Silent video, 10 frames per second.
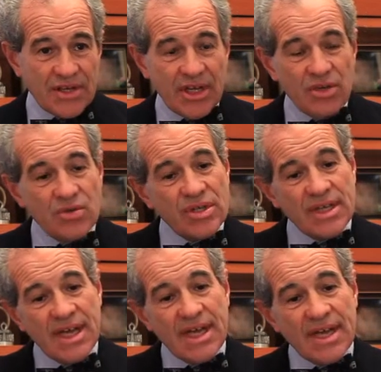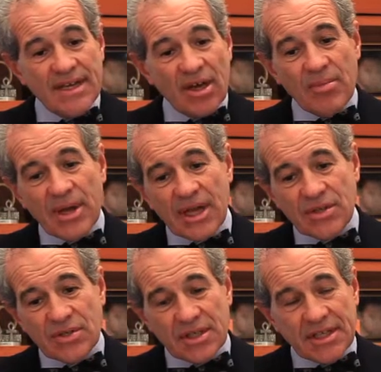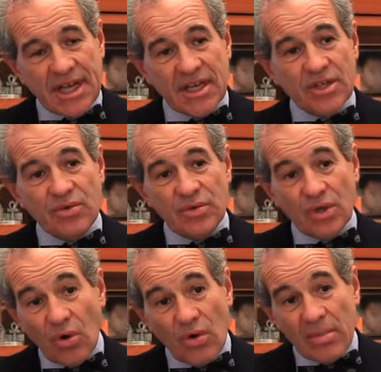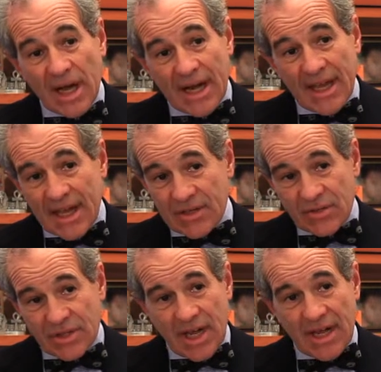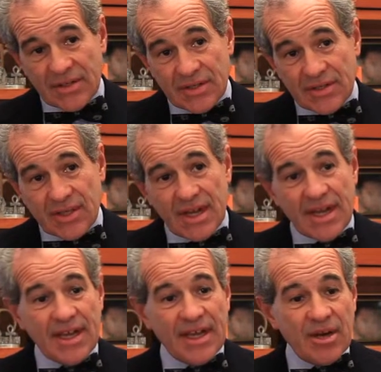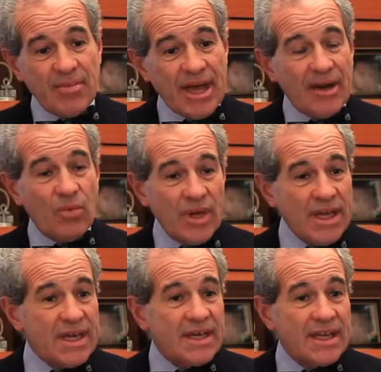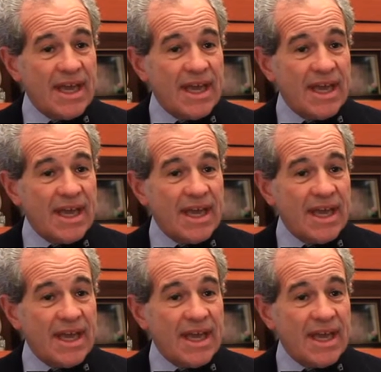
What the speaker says: I usually tell patients that they can do lower body exercises in about a week,